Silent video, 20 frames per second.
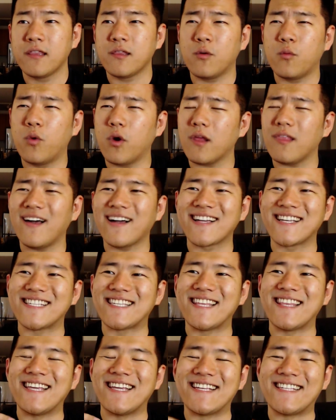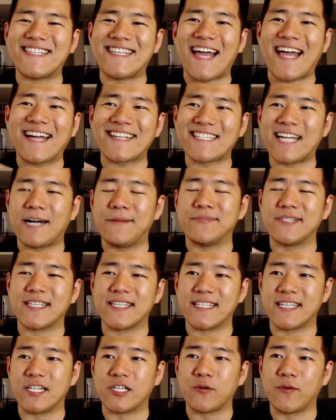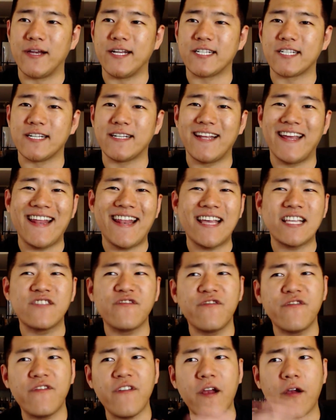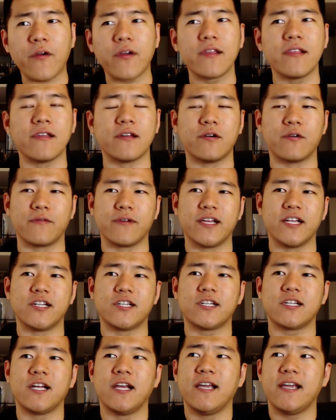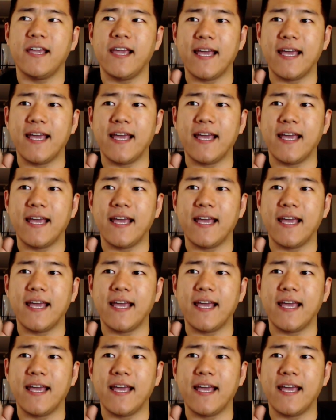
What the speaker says: The Warlock is in the exact opposite situation. It has very little reach.